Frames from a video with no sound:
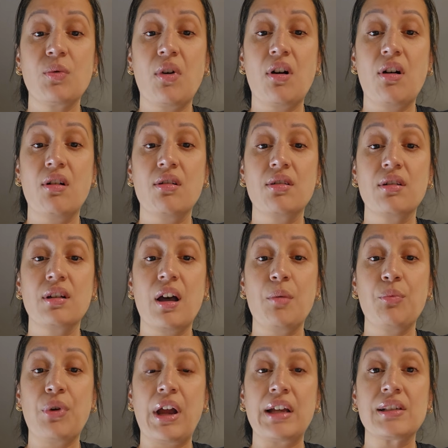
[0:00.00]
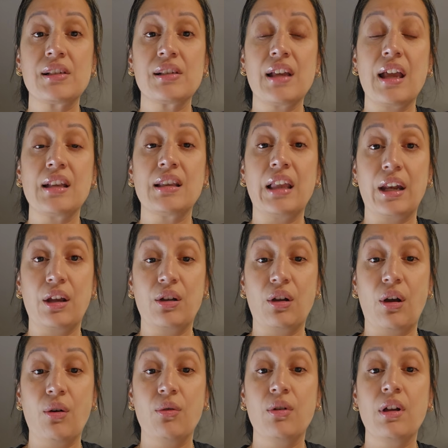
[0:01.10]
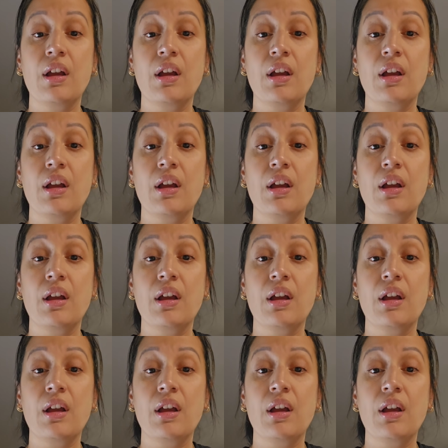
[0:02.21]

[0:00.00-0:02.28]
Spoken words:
wall, compress, and let it go.